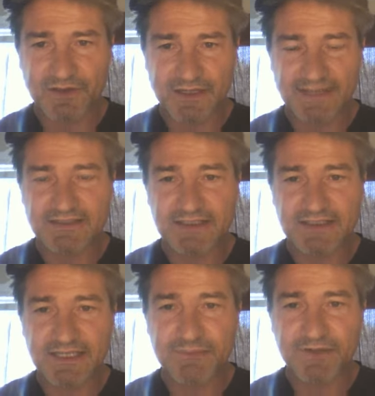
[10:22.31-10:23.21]
It's a
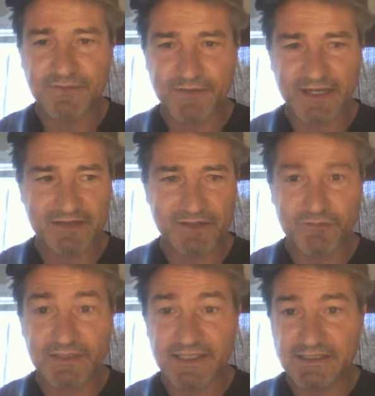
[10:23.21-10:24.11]
leap of faith, a
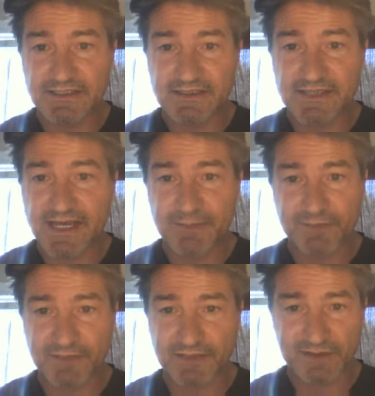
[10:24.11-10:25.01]
religious type.
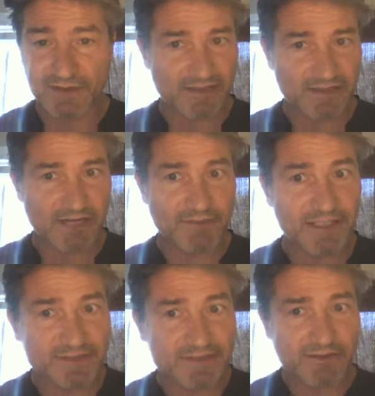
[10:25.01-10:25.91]
Re- re- it's not
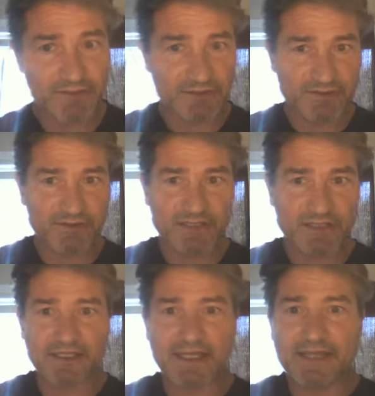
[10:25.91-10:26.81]
religion. No, I'm not
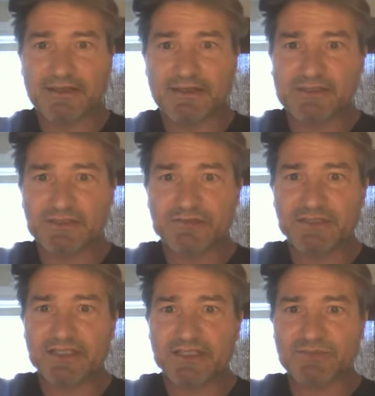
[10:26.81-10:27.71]
saying atheism is
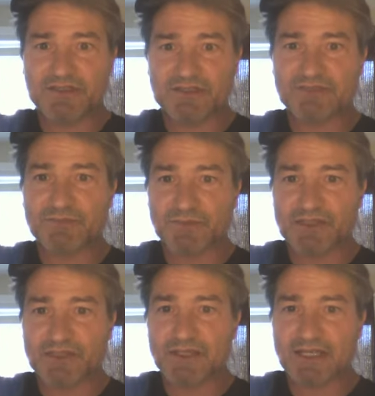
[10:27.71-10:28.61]
religion because there
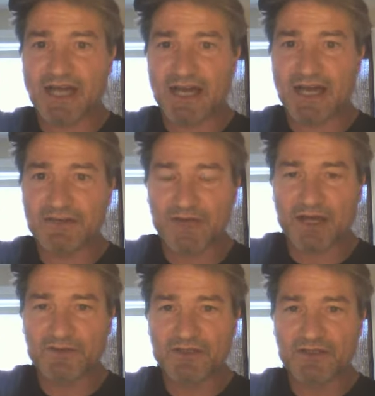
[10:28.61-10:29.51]
must be a God
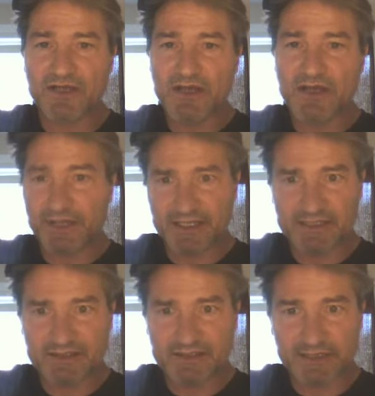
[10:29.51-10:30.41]
involved, but it
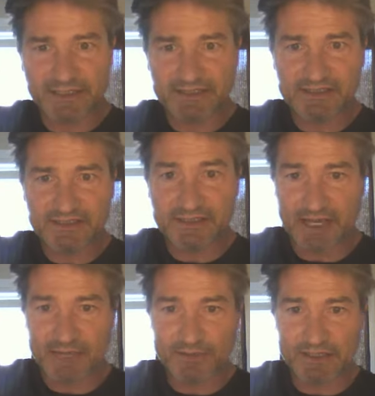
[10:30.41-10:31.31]
is a religious
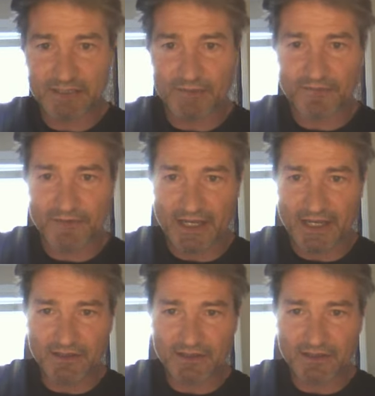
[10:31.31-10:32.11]
type leap of faith.